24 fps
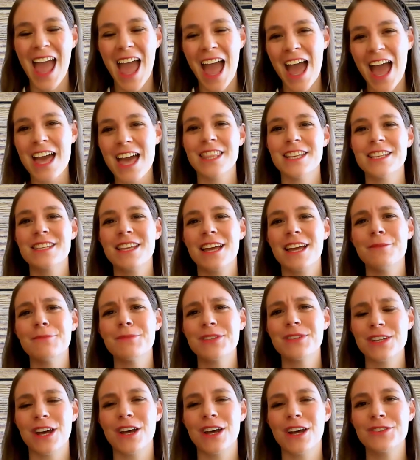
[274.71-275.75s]
And this
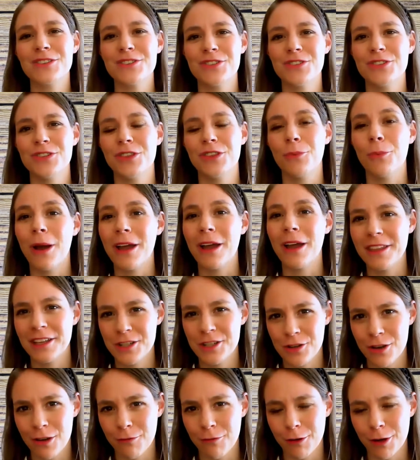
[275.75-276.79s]
comes down to the way
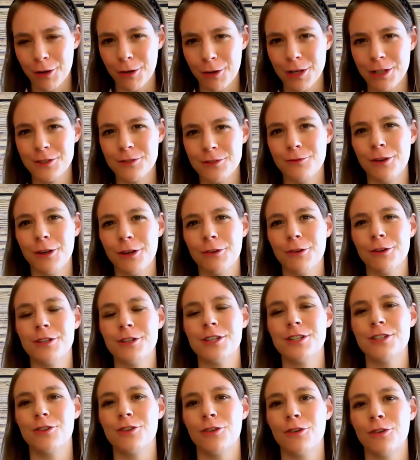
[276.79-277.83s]
that you have
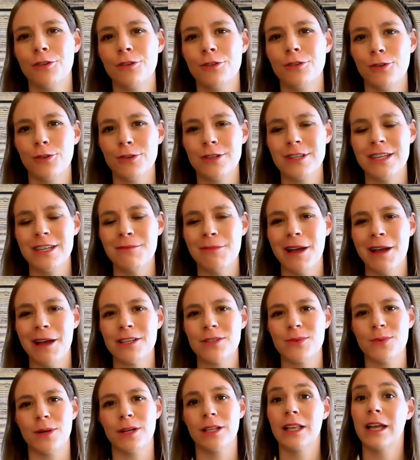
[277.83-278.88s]
recruited your team
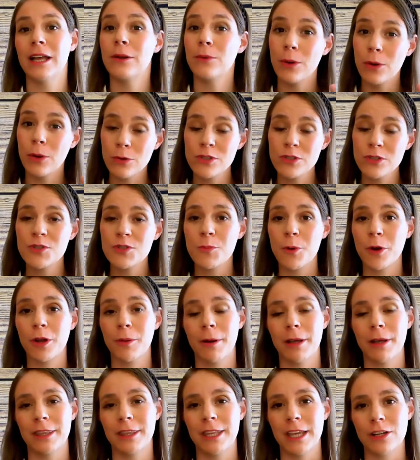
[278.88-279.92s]
as well. And we also spoke
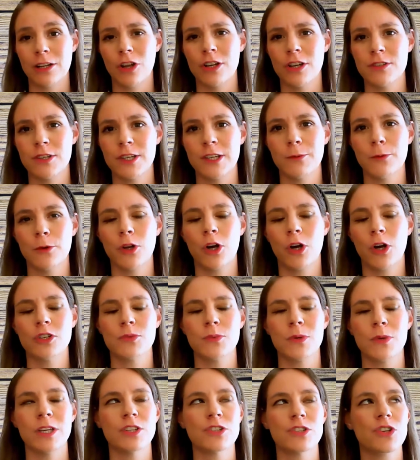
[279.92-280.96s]
about that last
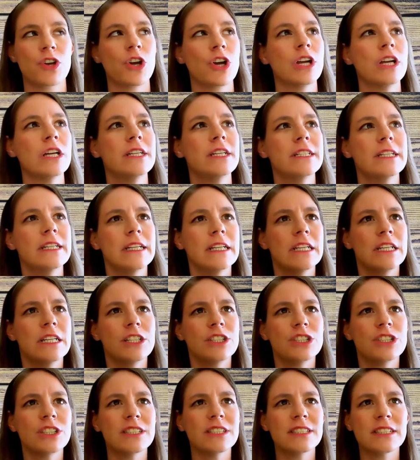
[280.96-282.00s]
week. So
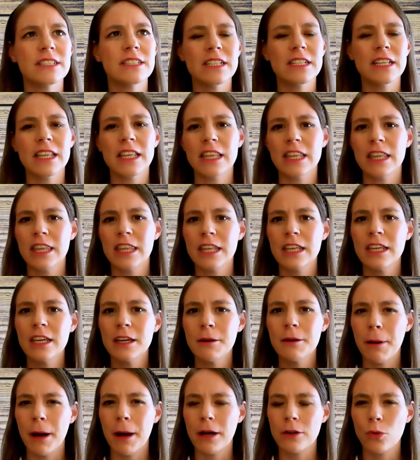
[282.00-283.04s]
just think
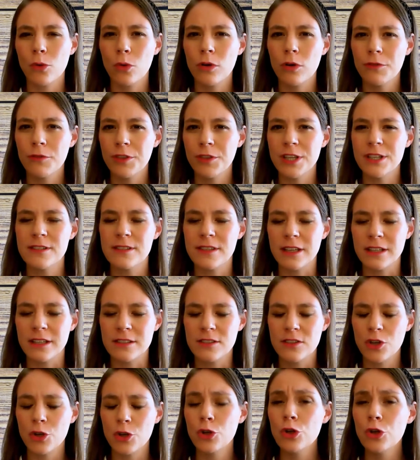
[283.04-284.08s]
about all of these things.
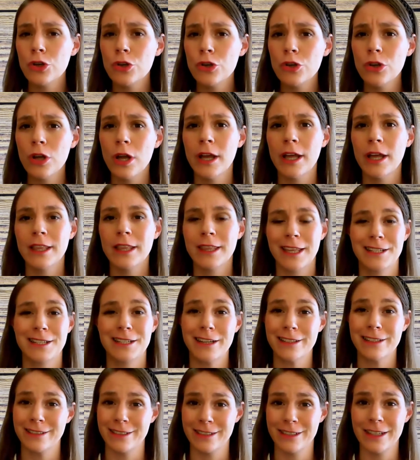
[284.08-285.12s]
The who that
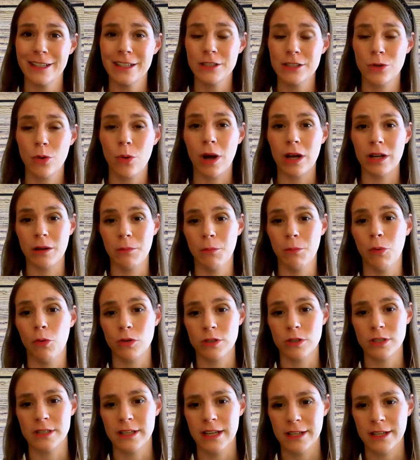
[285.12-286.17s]
does it is quite
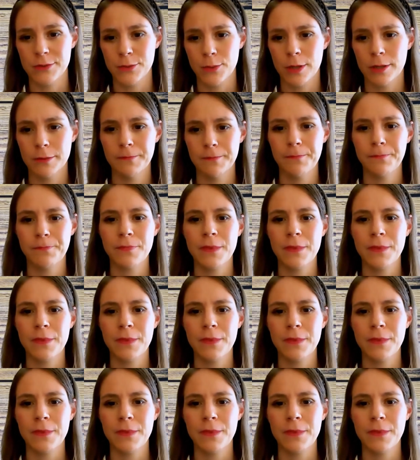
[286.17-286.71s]
important as well.